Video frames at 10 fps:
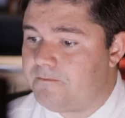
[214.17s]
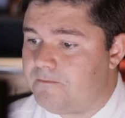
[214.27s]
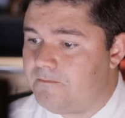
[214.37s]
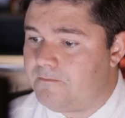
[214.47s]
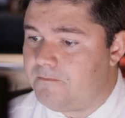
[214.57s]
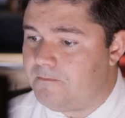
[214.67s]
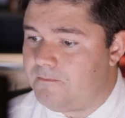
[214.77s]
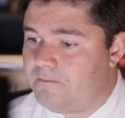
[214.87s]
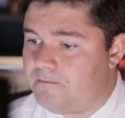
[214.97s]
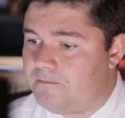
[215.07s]

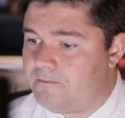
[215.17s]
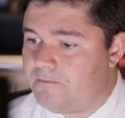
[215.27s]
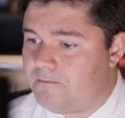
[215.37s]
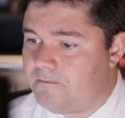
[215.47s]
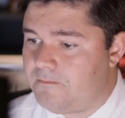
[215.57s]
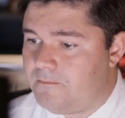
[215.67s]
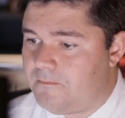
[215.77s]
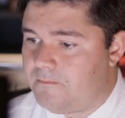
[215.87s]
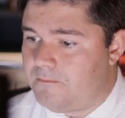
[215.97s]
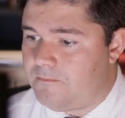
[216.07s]
Nobody speaks.